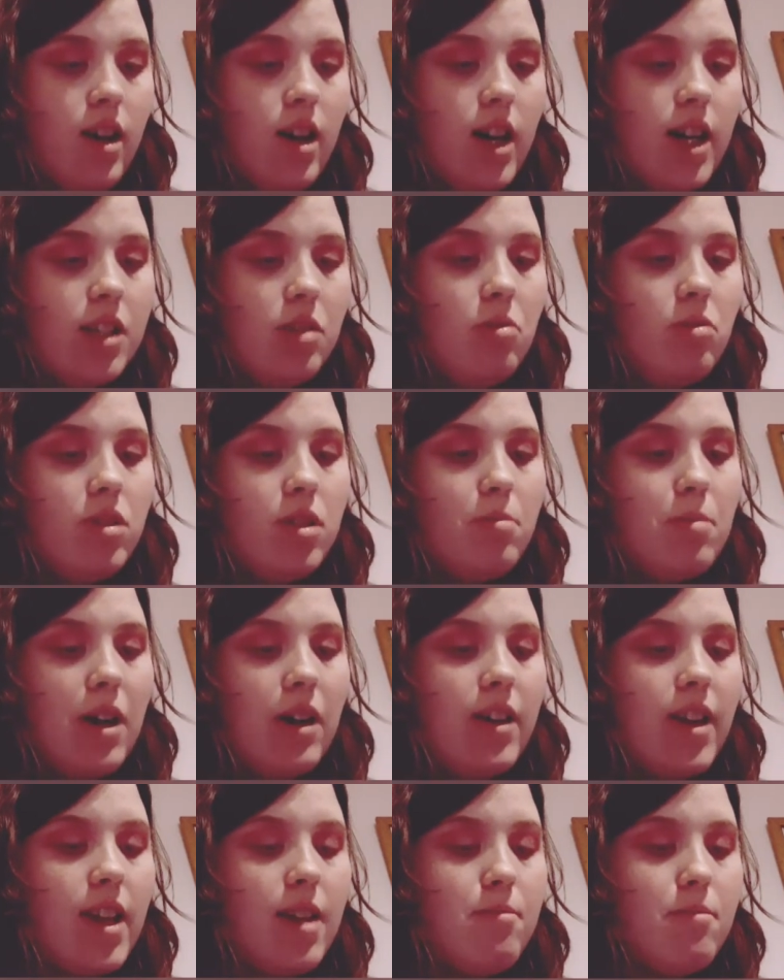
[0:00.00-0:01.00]
I talked
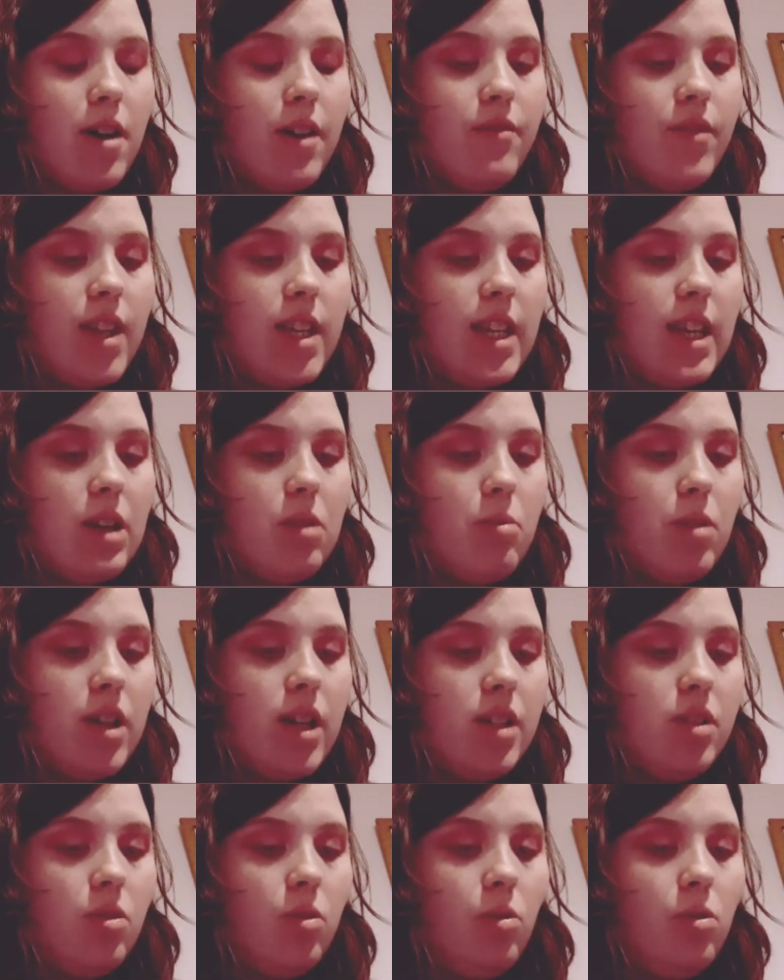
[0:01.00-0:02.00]
about it in my video when I
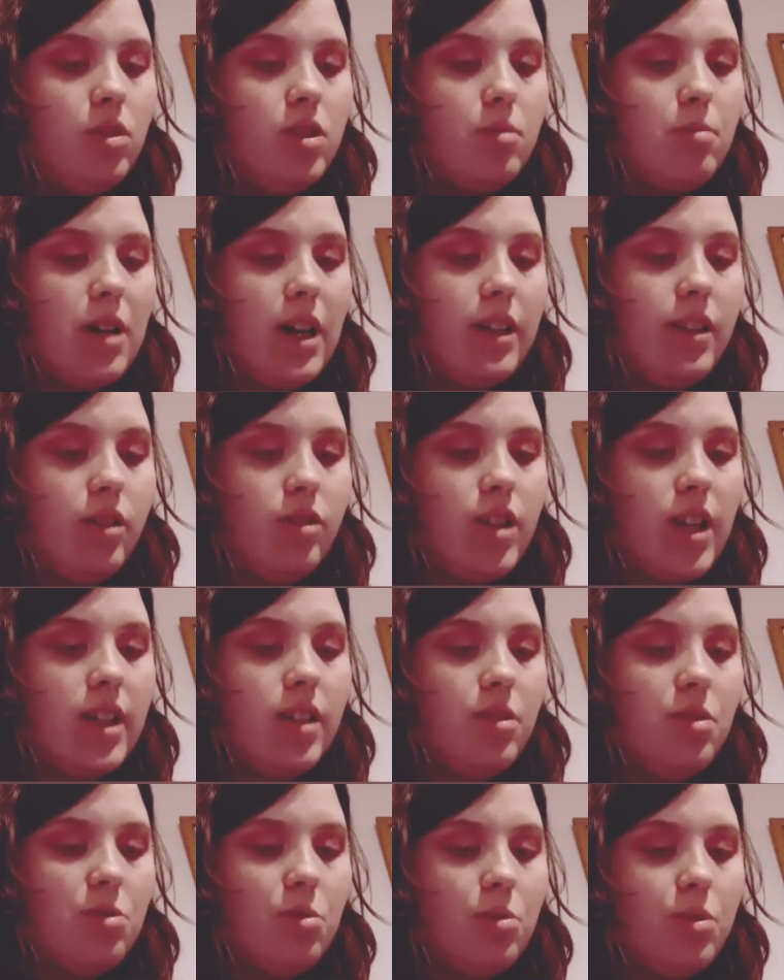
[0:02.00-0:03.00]
talked about the
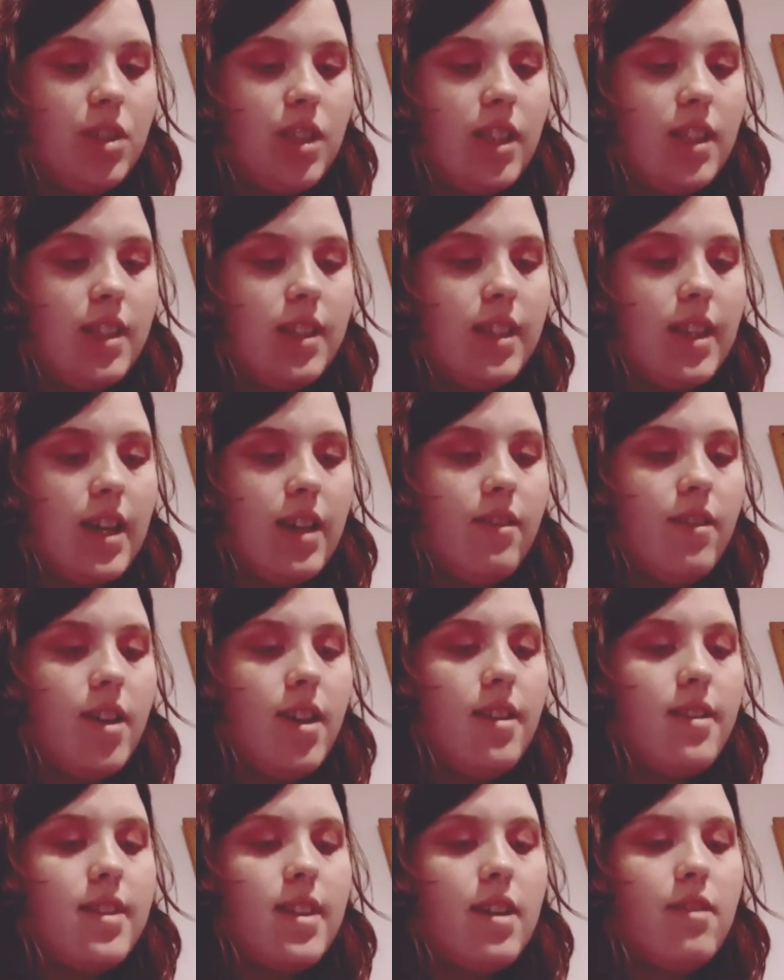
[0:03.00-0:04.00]
Shane Dawson
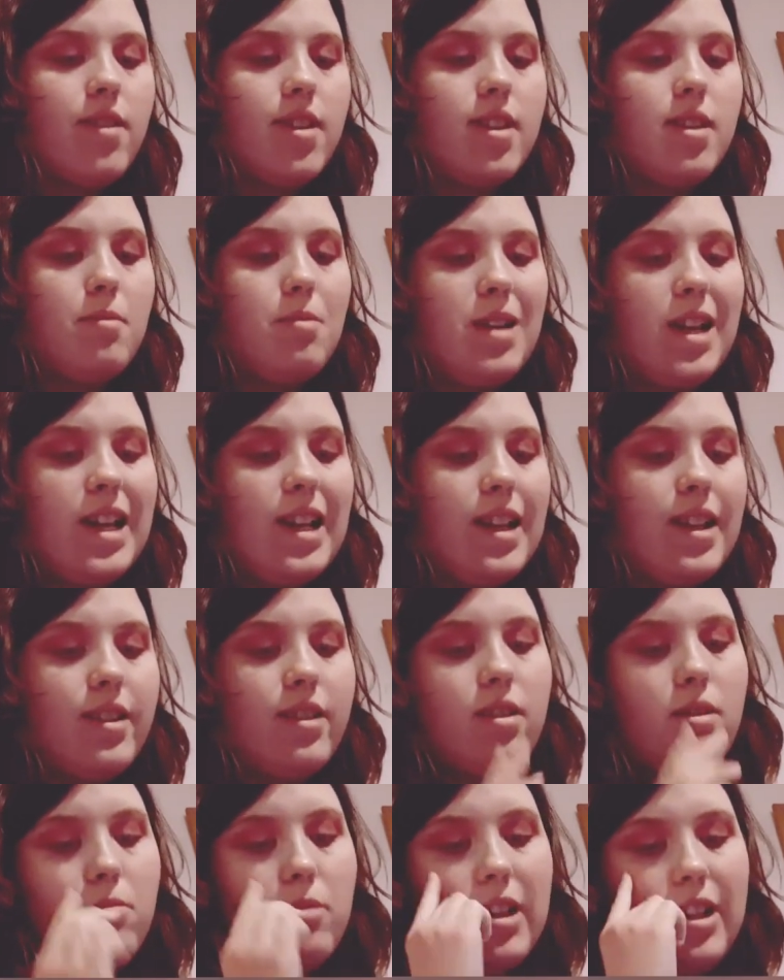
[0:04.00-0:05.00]
series. There is a
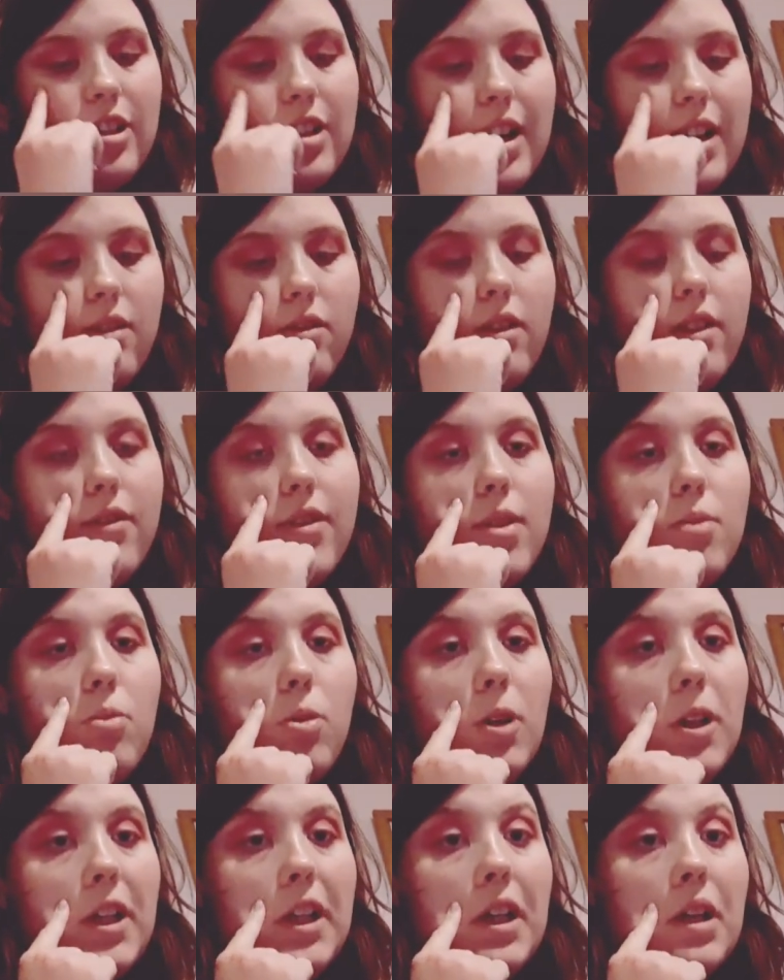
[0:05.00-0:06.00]
playlist on my channel if you
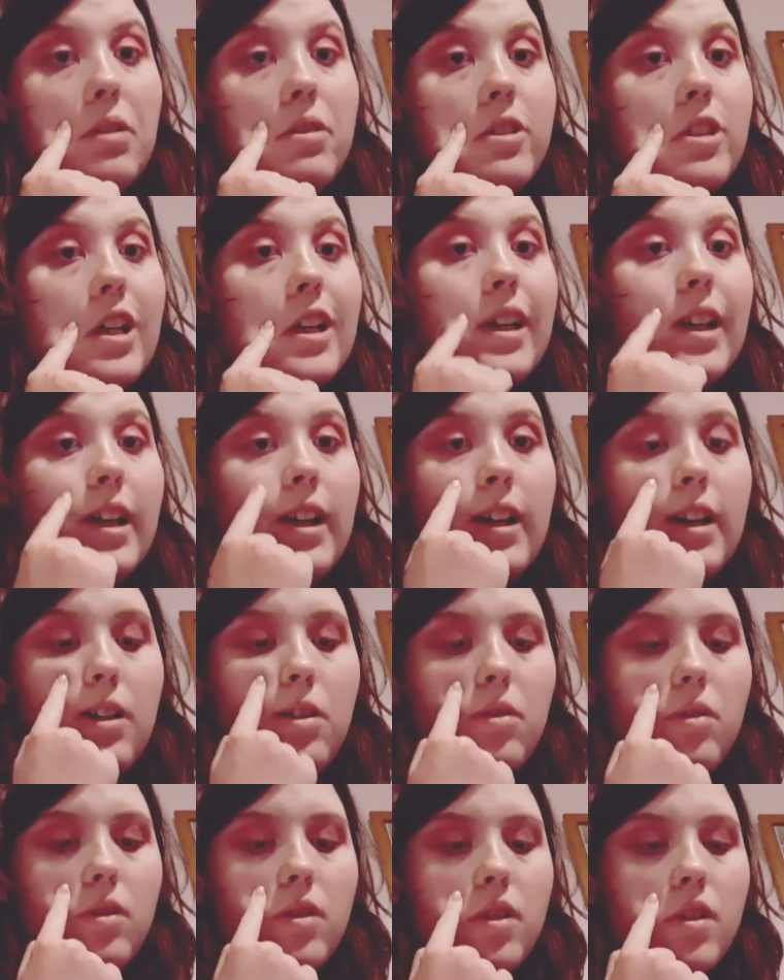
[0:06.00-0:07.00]
want to go check it
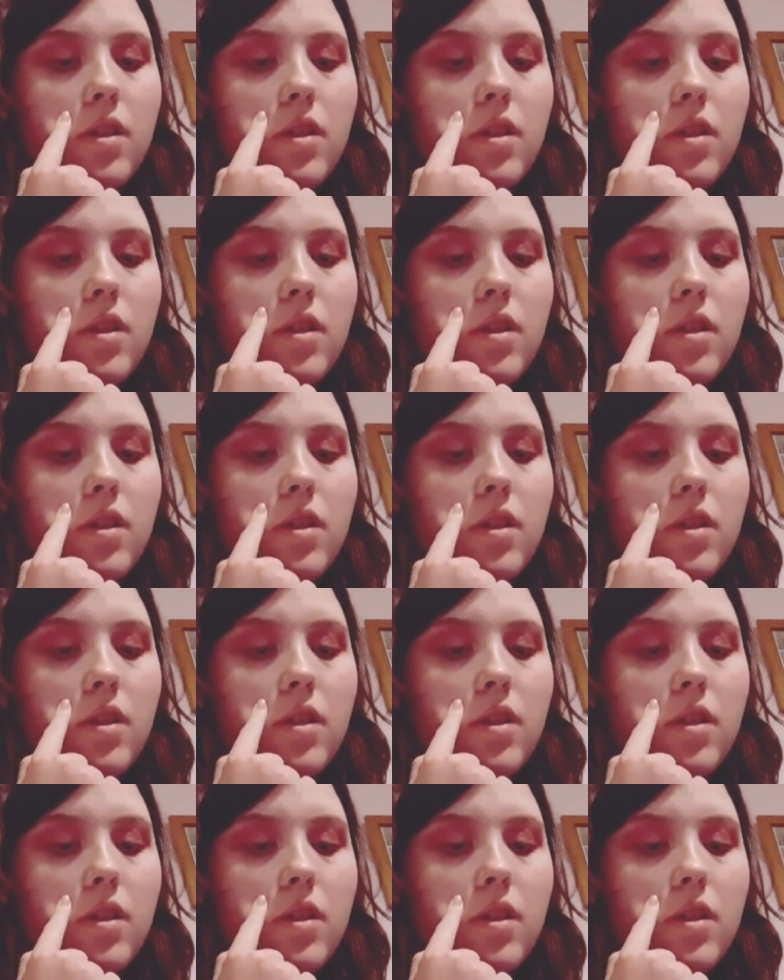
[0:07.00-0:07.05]
out.